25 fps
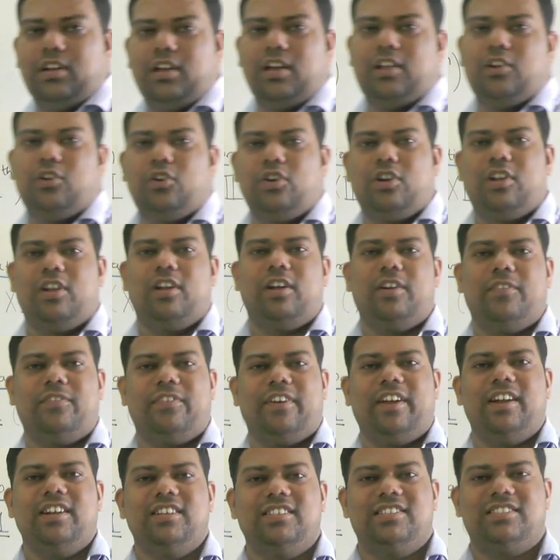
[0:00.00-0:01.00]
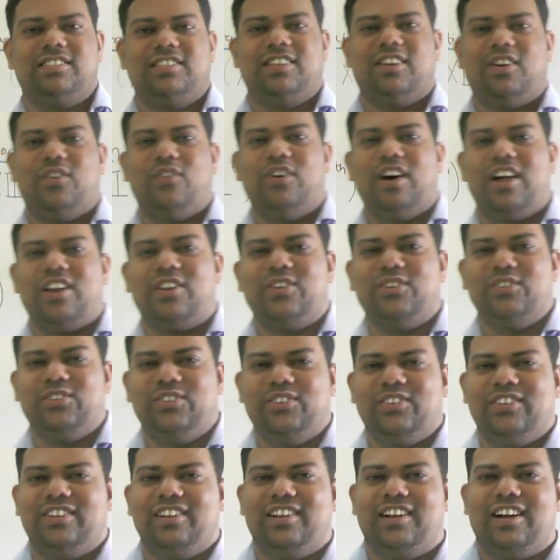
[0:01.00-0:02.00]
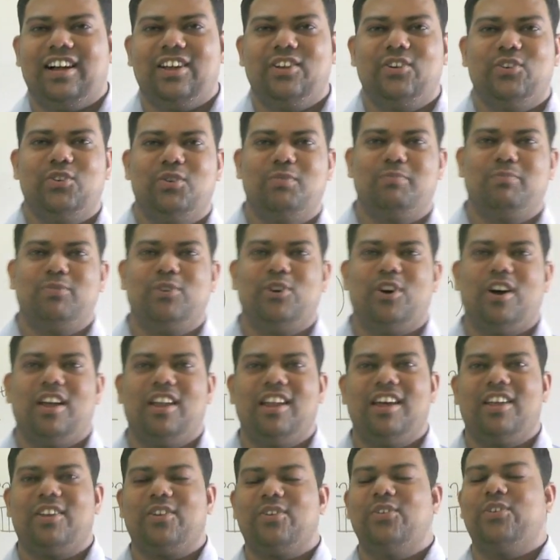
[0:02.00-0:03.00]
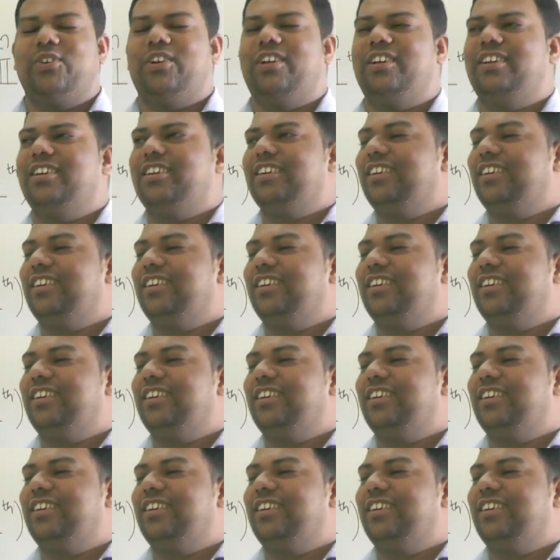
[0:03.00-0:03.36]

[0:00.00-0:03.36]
Hello dear friends, how are you? I hope you all are good.